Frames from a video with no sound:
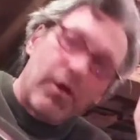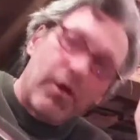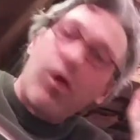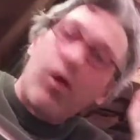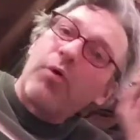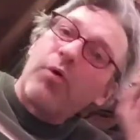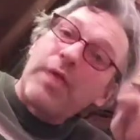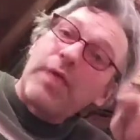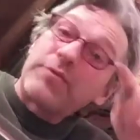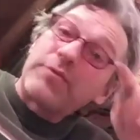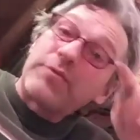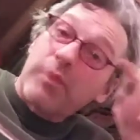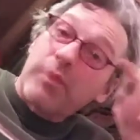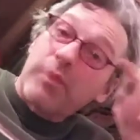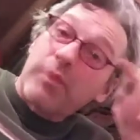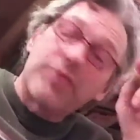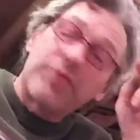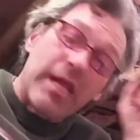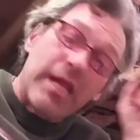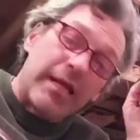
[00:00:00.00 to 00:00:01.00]
Oh, that's where I
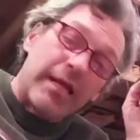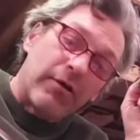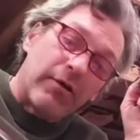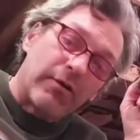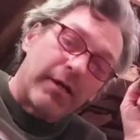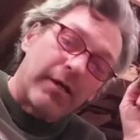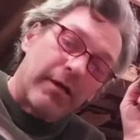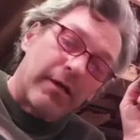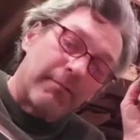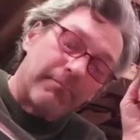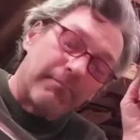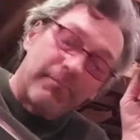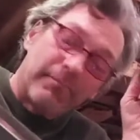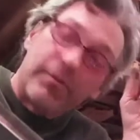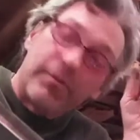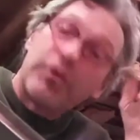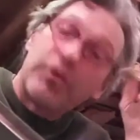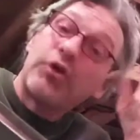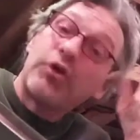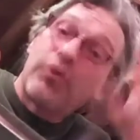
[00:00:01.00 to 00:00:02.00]
was getting earlier.
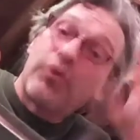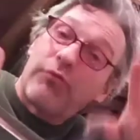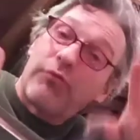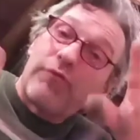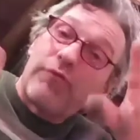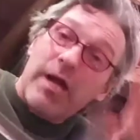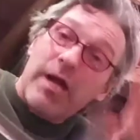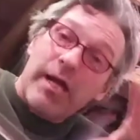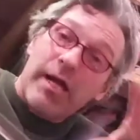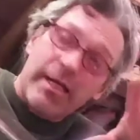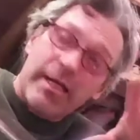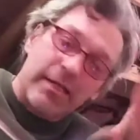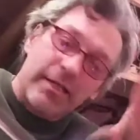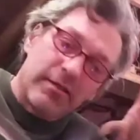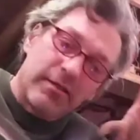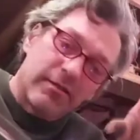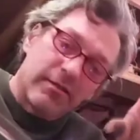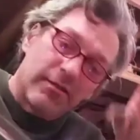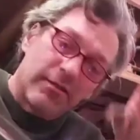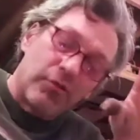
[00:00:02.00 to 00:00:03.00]
You'll find
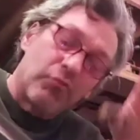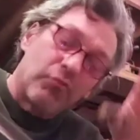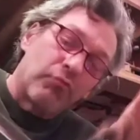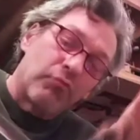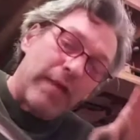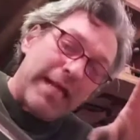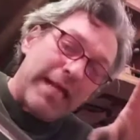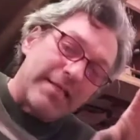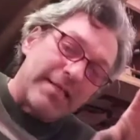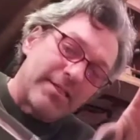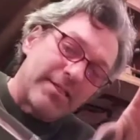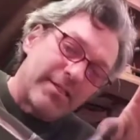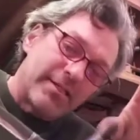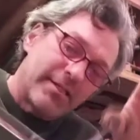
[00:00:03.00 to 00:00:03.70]
your rate